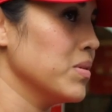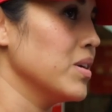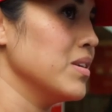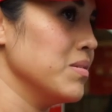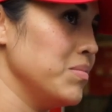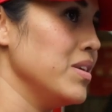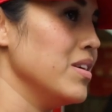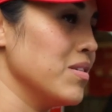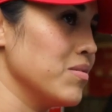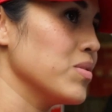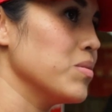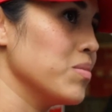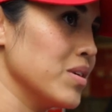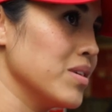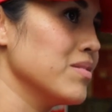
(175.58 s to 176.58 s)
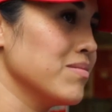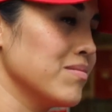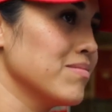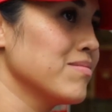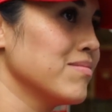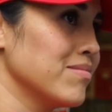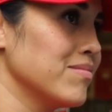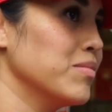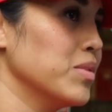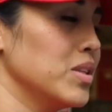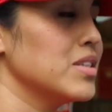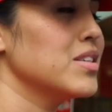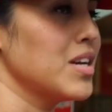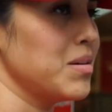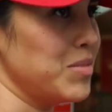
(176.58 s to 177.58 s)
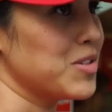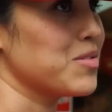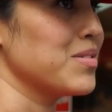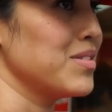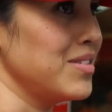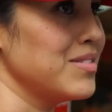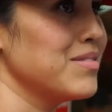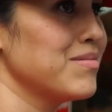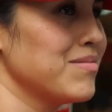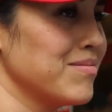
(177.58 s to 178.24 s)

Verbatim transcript: plan to be everywhere when the time is right.